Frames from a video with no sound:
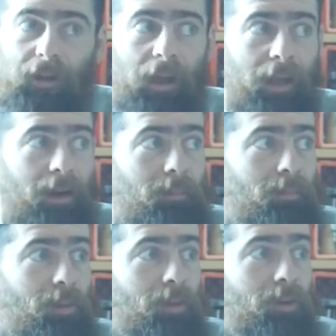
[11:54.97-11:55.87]
And
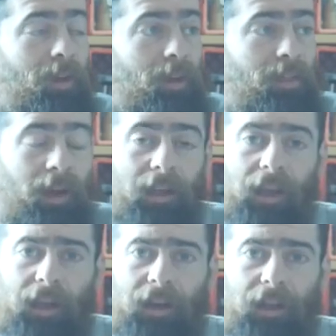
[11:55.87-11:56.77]
I'm learning that I
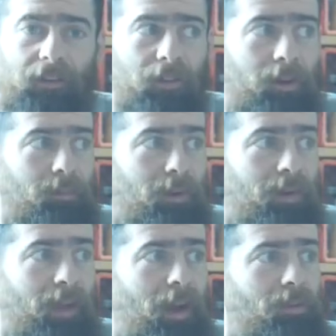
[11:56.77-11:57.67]
can't handle it, and I'm
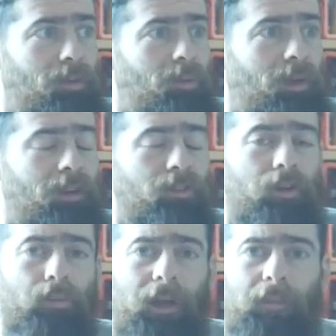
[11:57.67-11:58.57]
learning how to
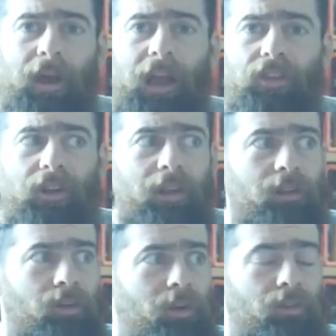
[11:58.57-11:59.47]
increase my capacity
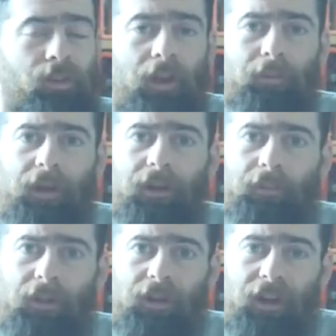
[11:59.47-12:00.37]
to understand my
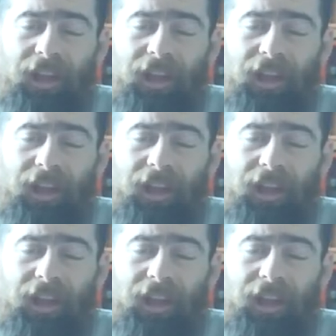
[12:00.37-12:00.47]
inability to